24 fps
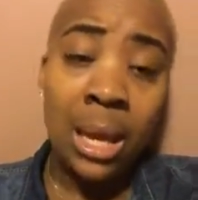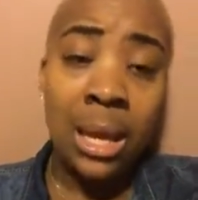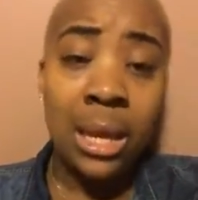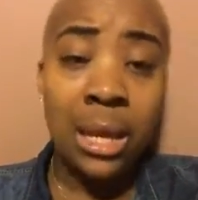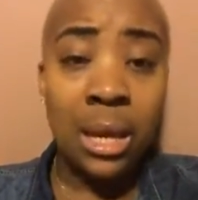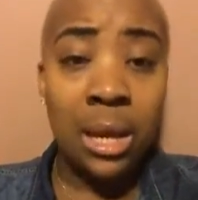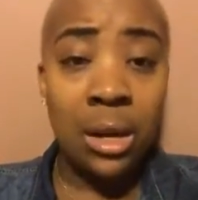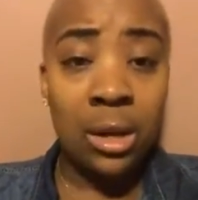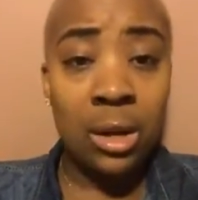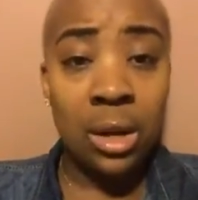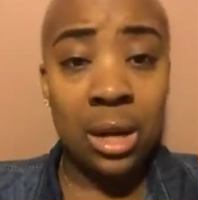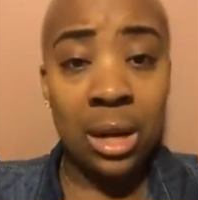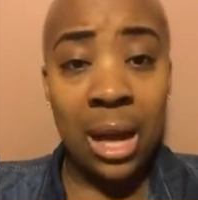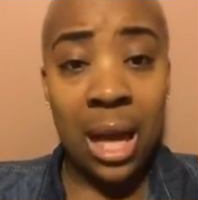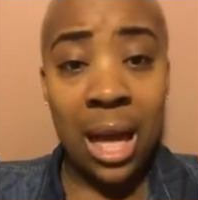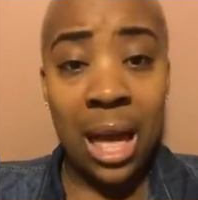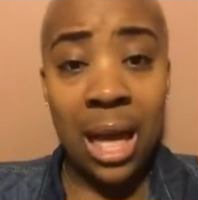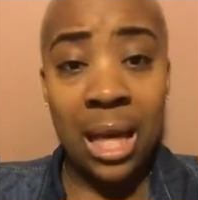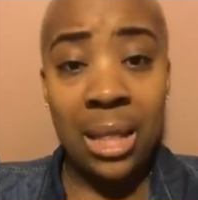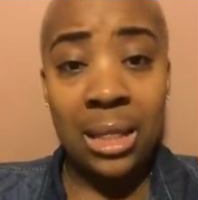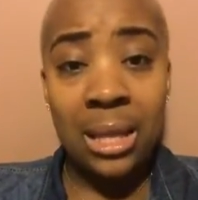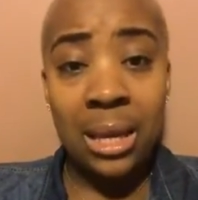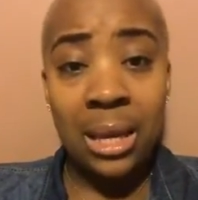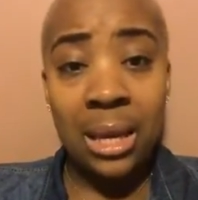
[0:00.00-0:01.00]
younger
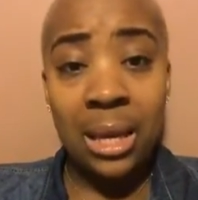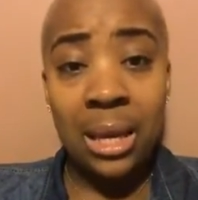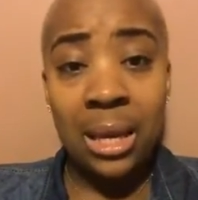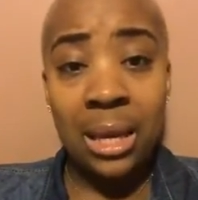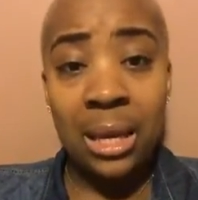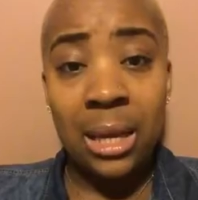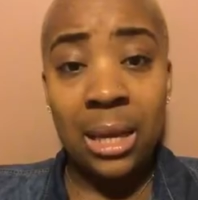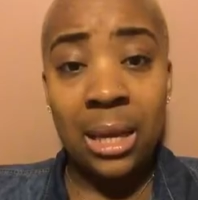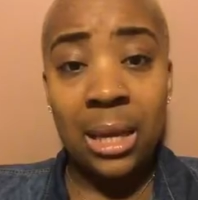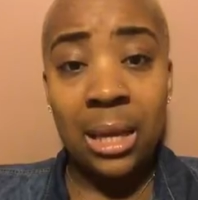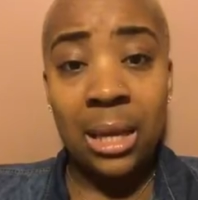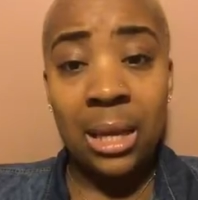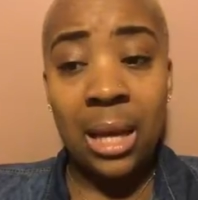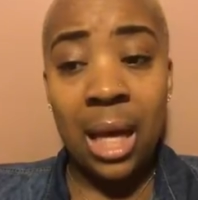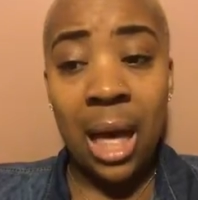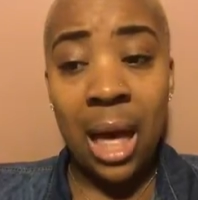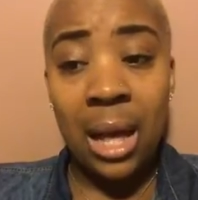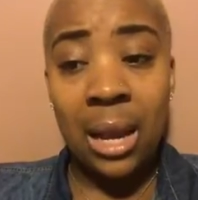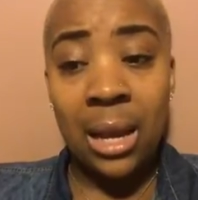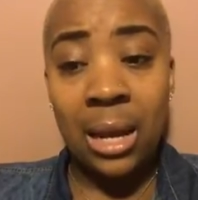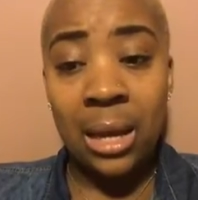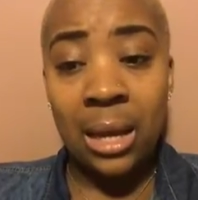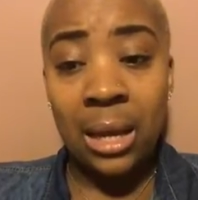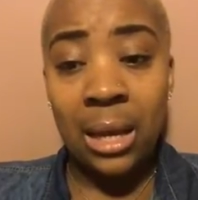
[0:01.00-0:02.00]
guy, they
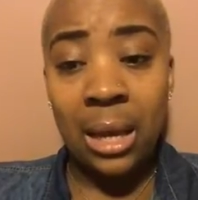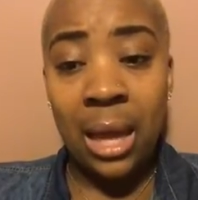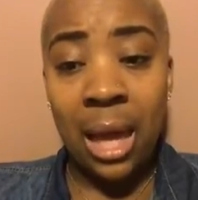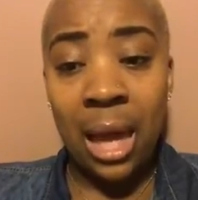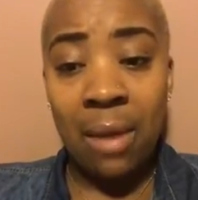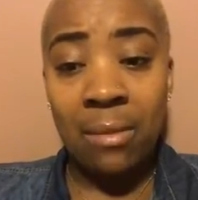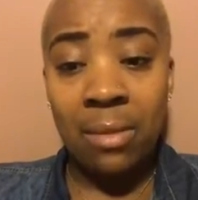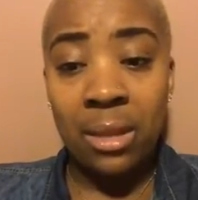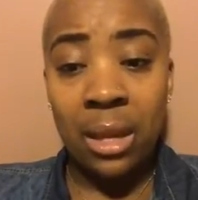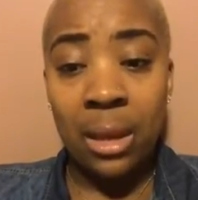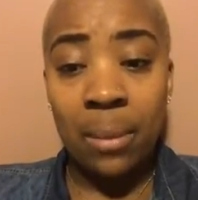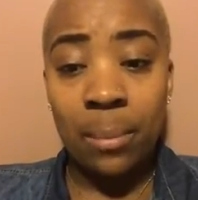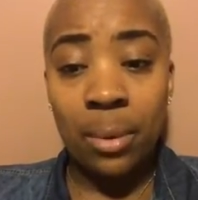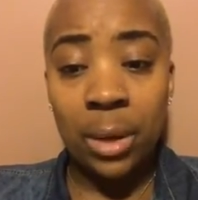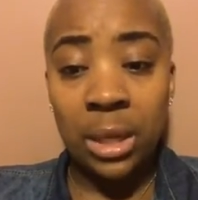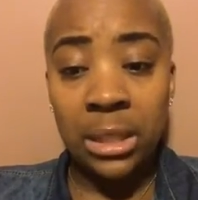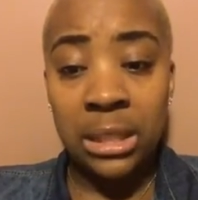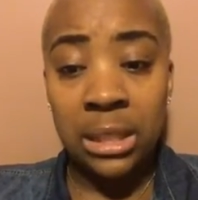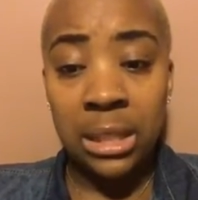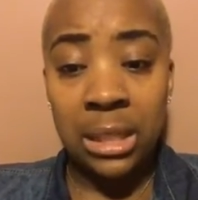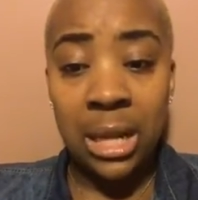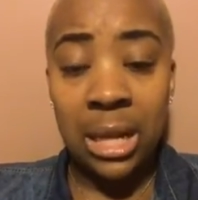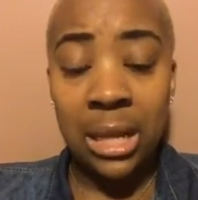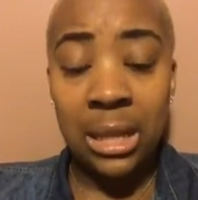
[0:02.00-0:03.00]
kind of have the
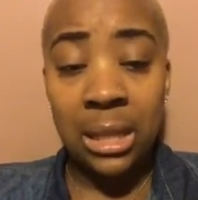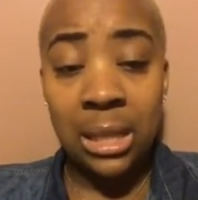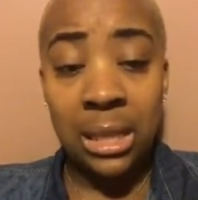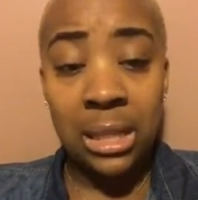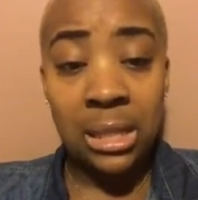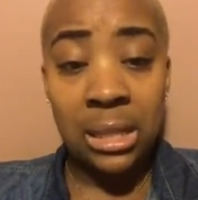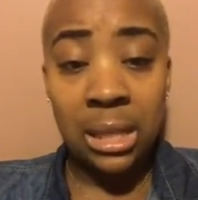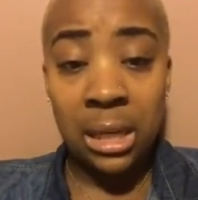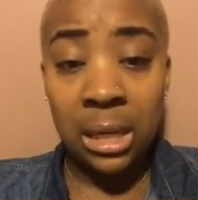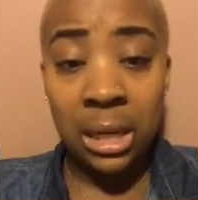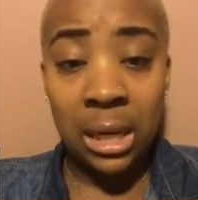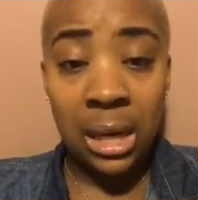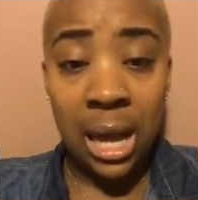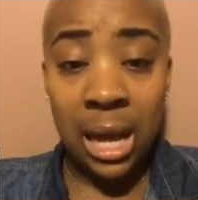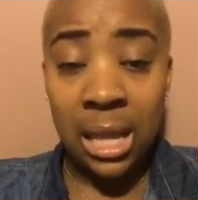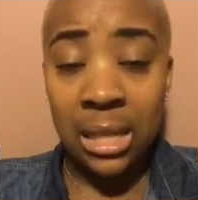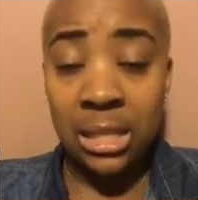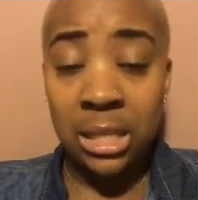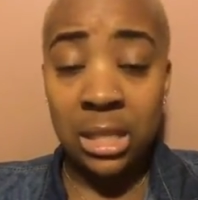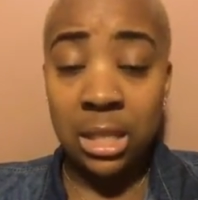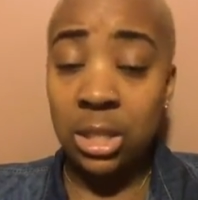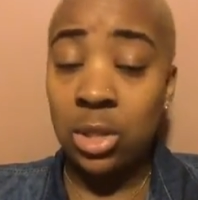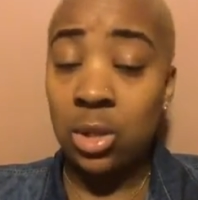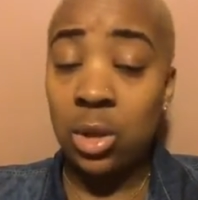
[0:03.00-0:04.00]
impression that these younger
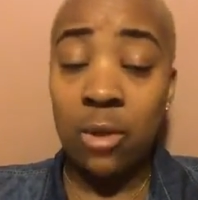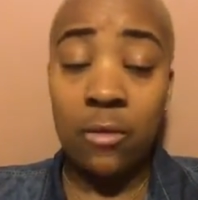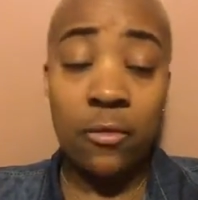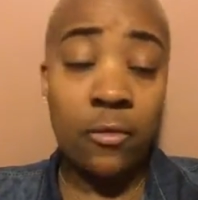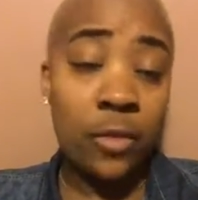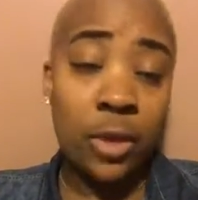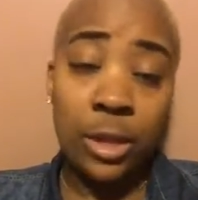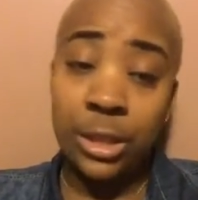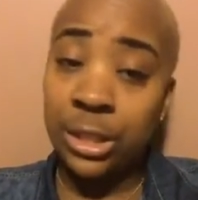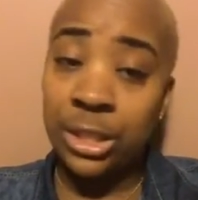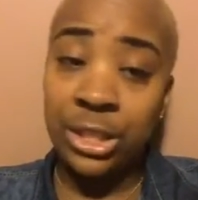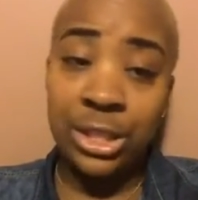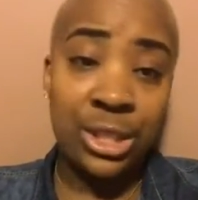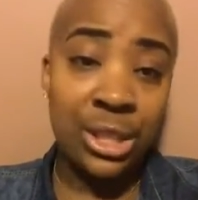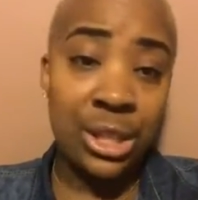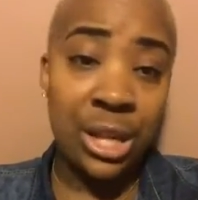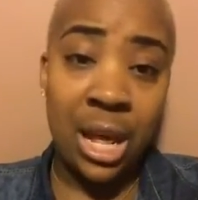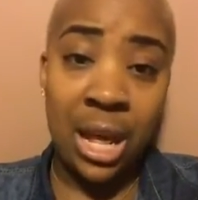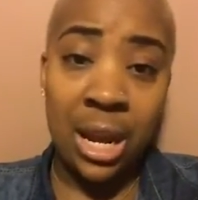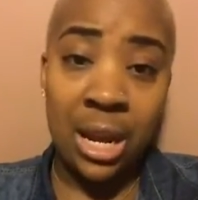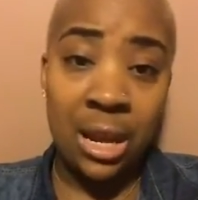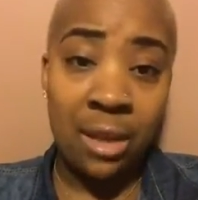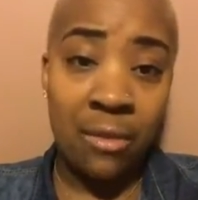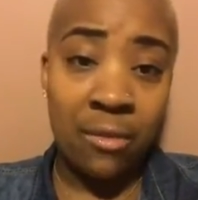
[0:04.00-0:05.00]
guys just gonna fuck the shit
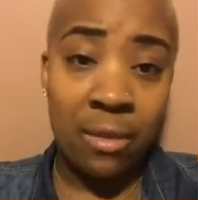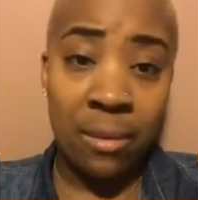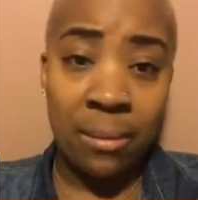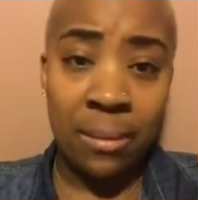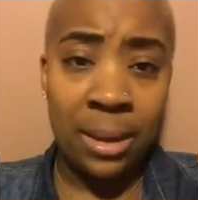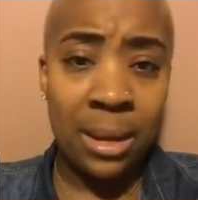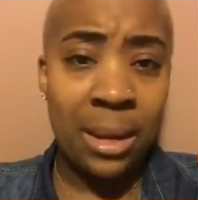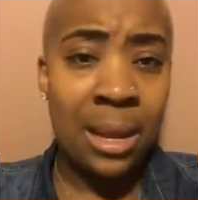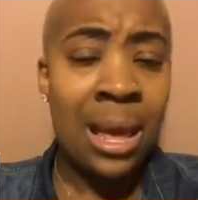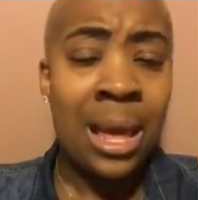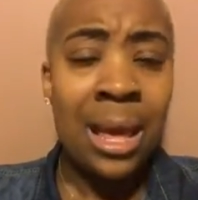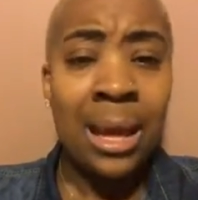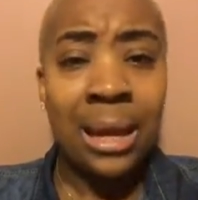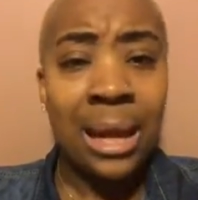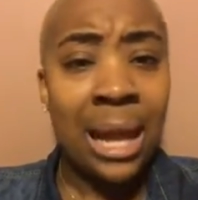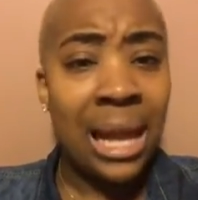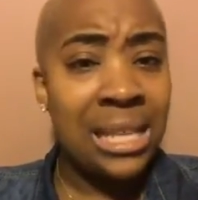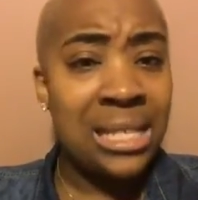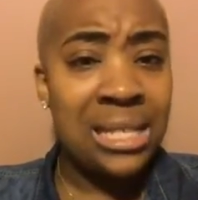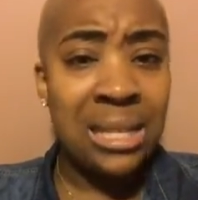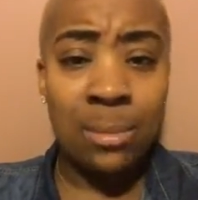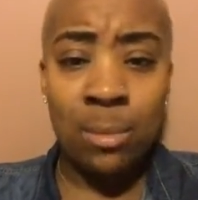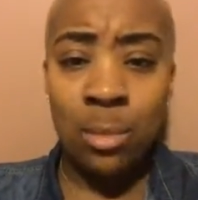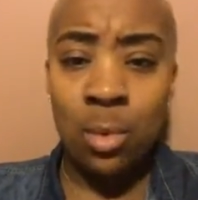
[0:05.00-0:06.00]
out of them and like
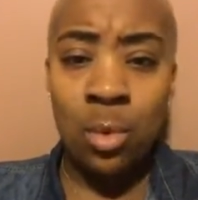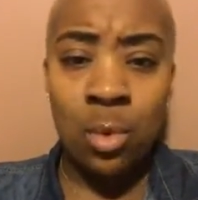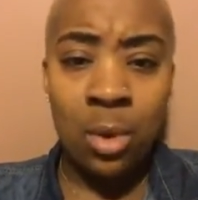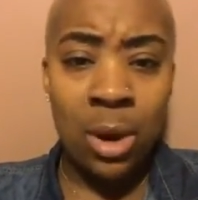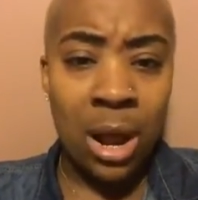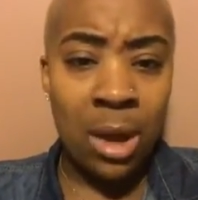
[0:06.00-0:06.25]
Sommore.